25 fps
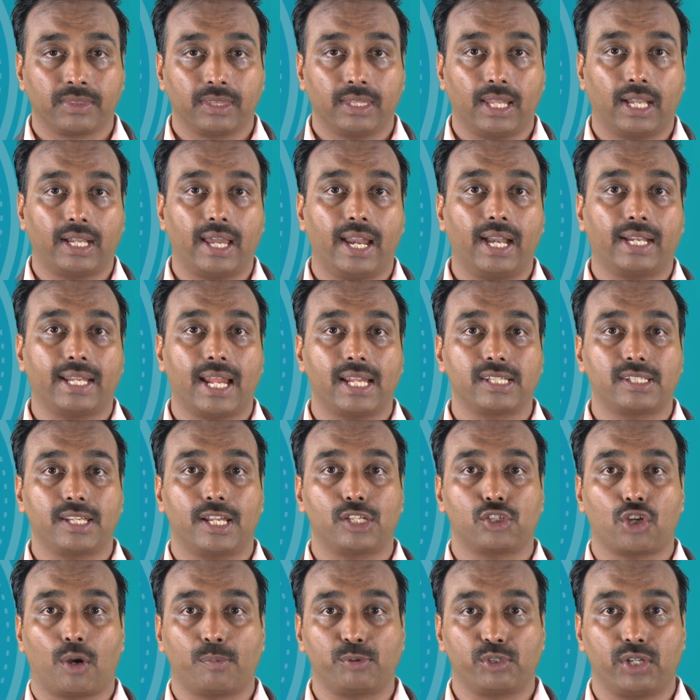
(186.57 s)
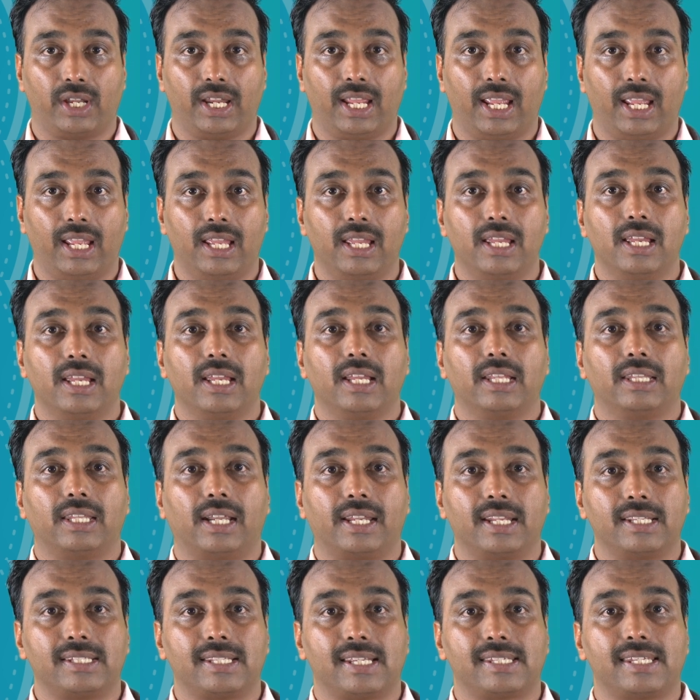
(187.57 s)
The correct answer is option A.
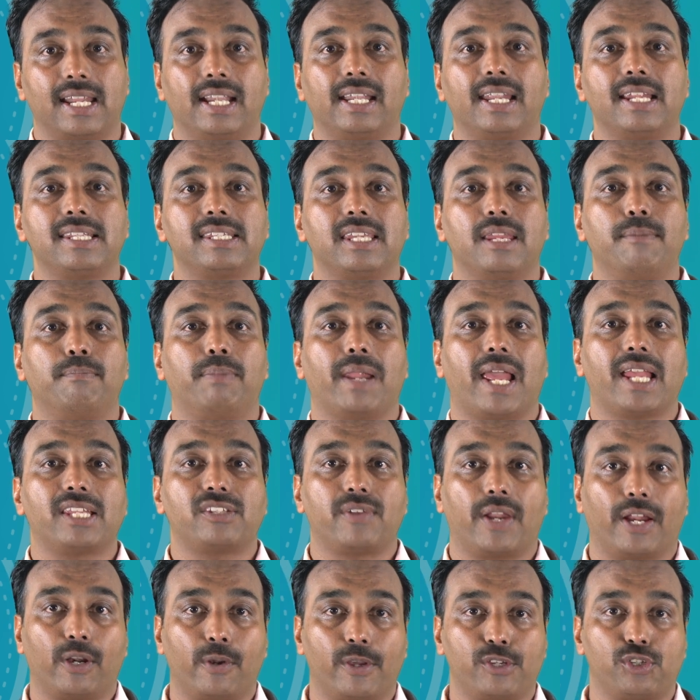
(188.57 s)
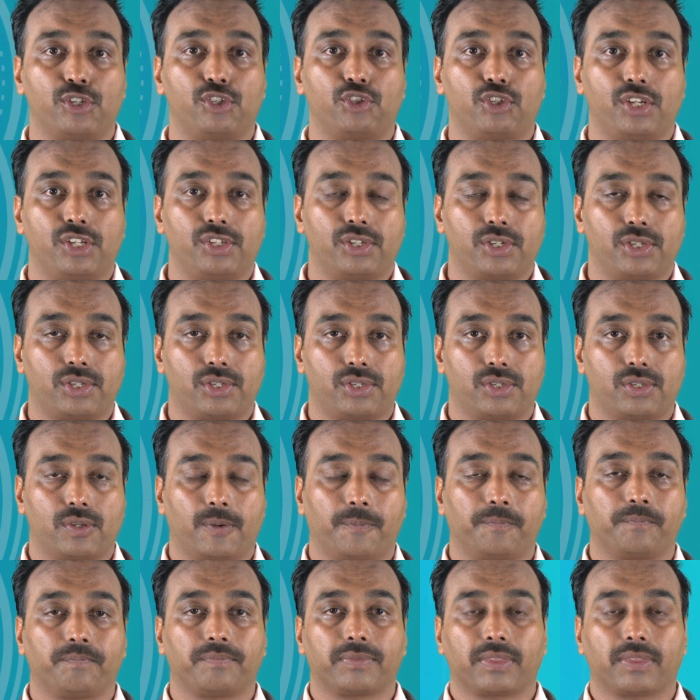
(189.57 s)
That is, the sentence implies regulation changes.